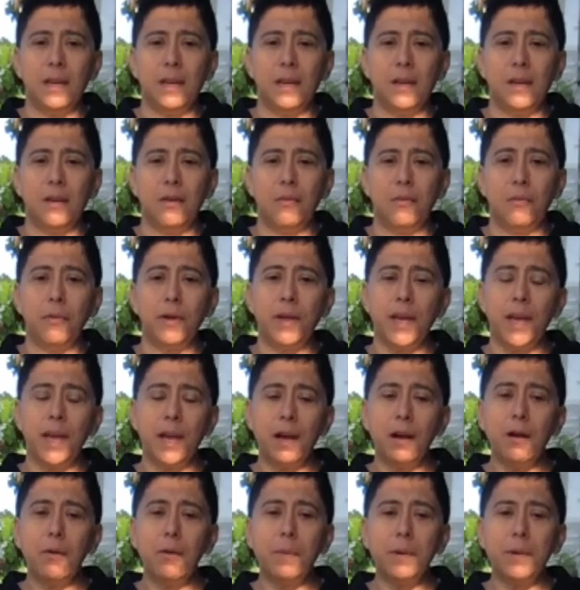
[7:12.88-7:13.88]
we
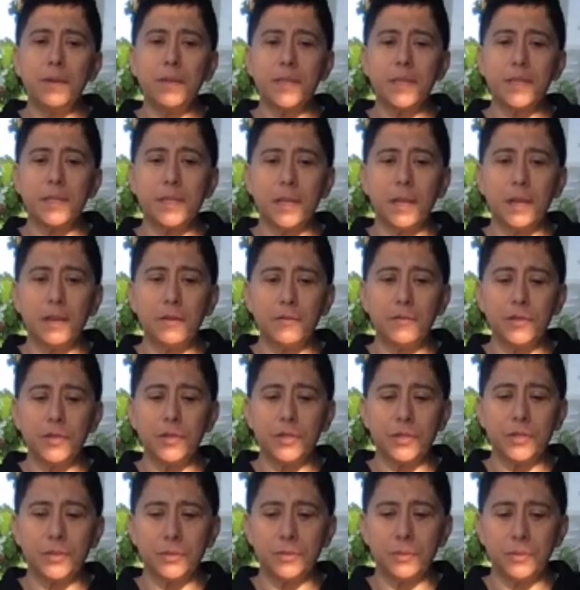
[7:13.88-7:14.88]
help ourselves
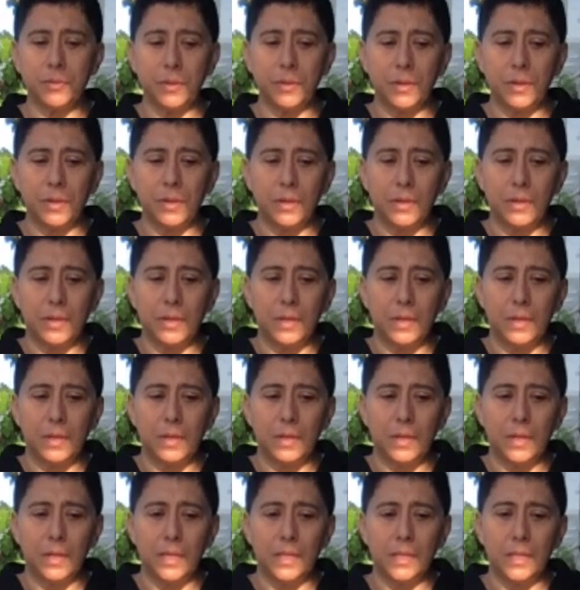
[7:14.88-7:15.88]
to
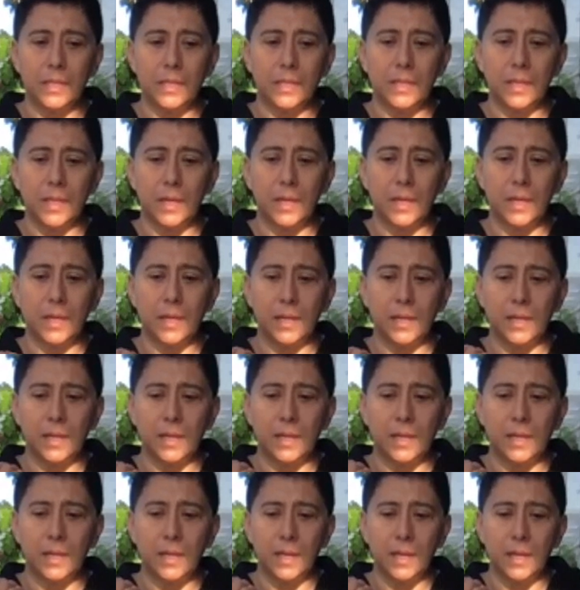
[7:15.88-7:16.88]
start
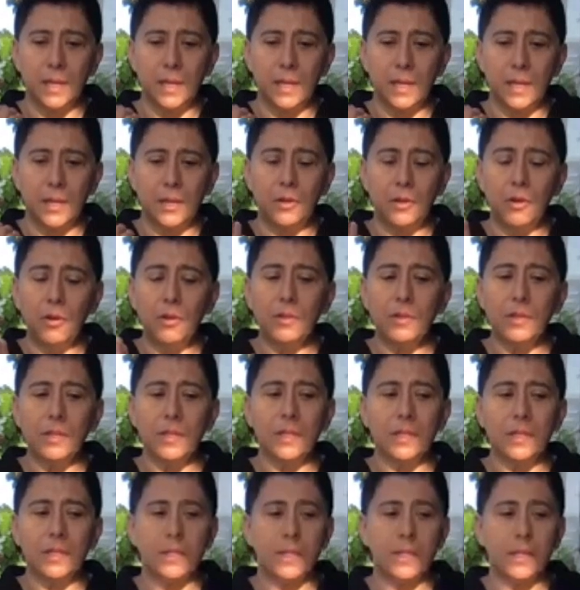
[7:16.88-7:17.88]

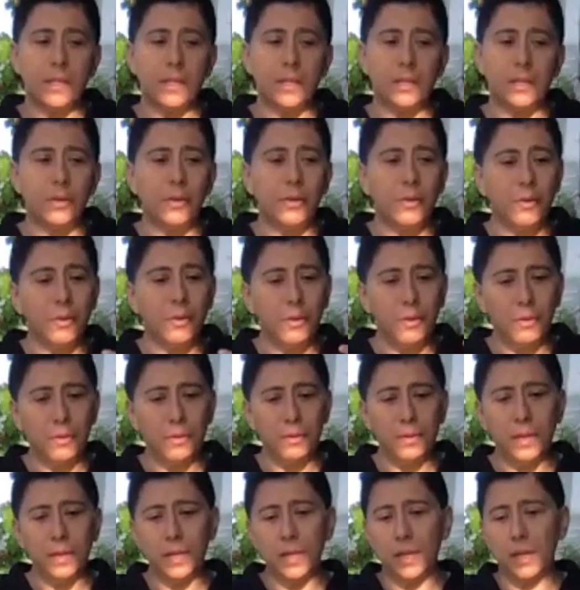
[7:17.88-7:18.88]
noticing not
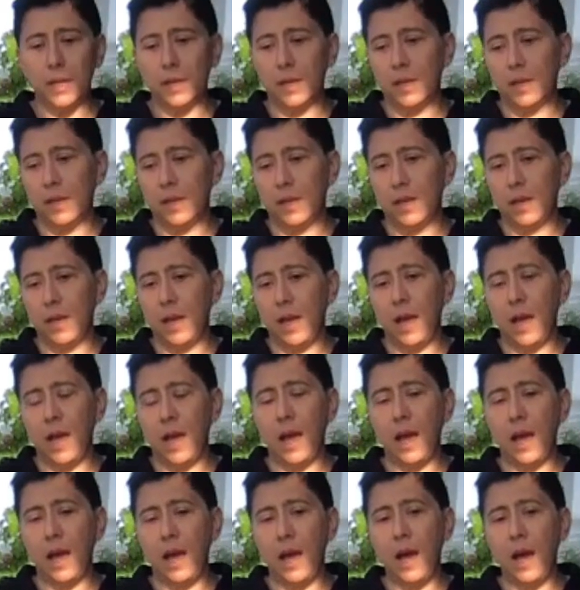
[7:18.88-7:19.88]
only
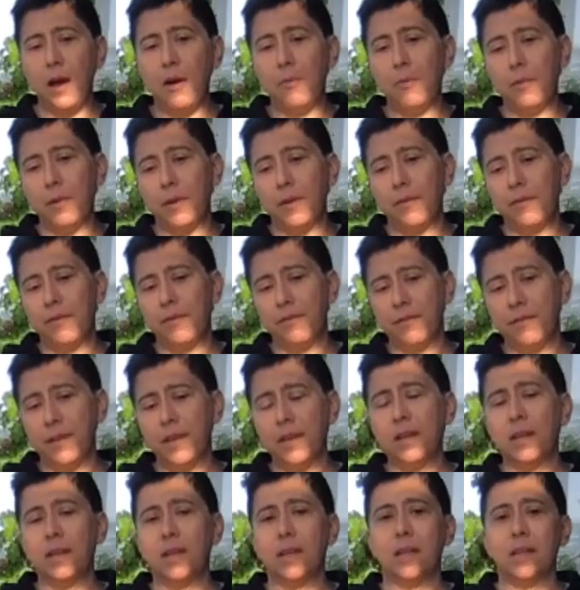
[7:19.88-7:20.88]
how we're
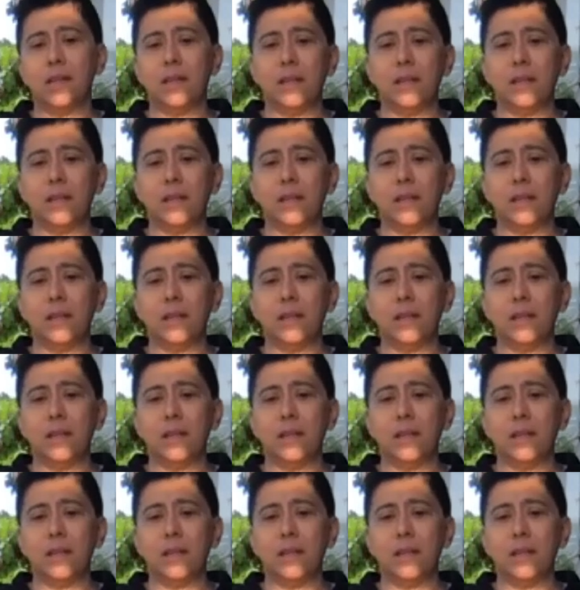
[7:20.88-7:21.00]
feeling,